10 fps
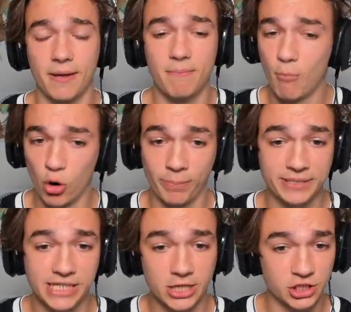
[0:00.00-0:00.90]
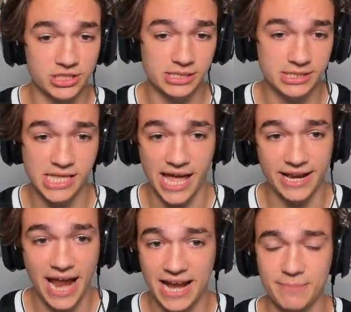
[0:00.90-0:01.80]
more possessions
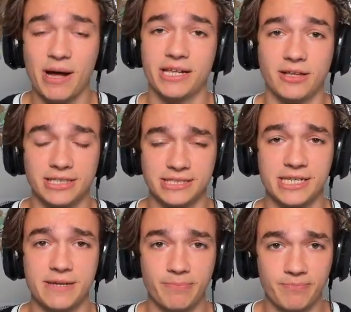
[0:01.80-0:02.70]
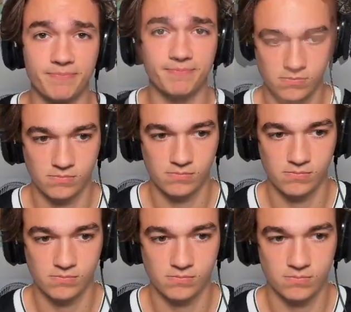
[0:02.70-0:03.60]
than anybody on this team
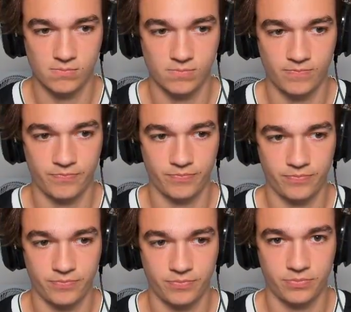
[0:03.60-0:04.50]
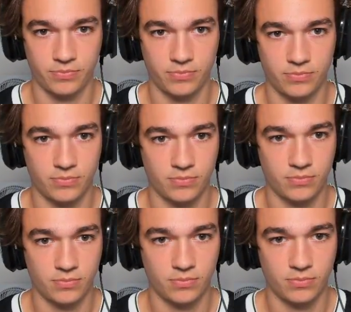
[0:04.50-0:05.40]
opportunity to go and be a part of a
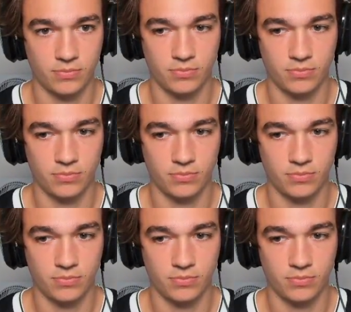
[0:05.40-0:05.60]
brand new